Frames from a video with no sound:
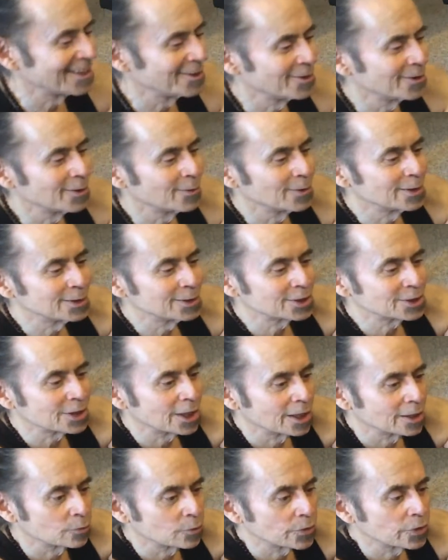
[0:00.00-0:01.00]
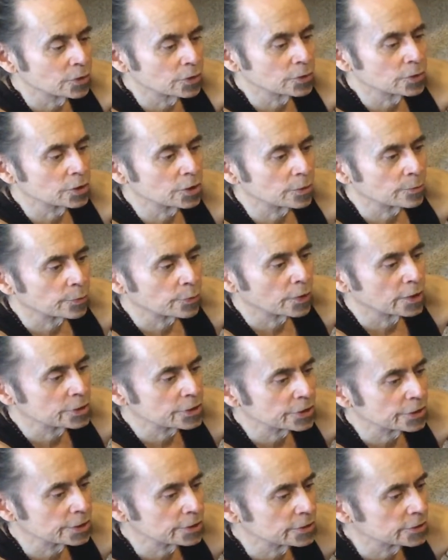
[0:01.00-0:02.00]
then we'll just end with a little
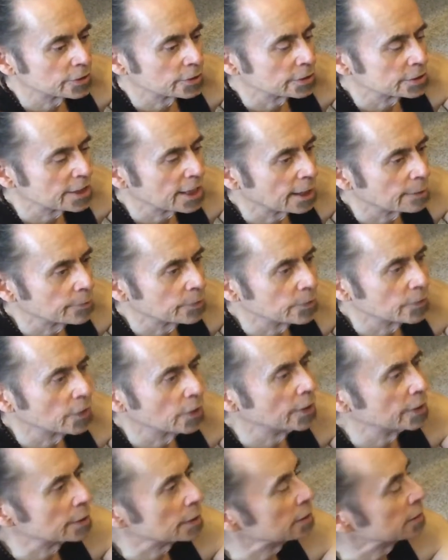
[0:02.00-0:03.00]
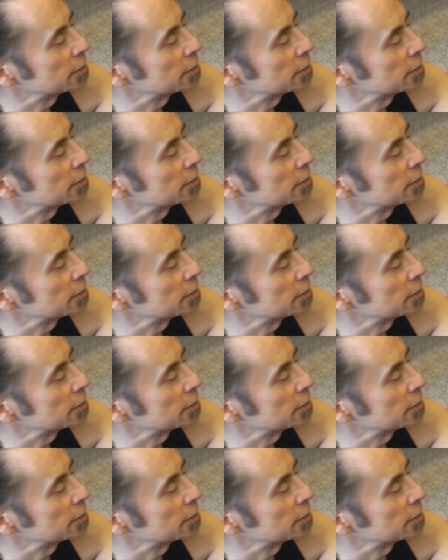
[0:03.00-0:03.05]
compression into the top of the head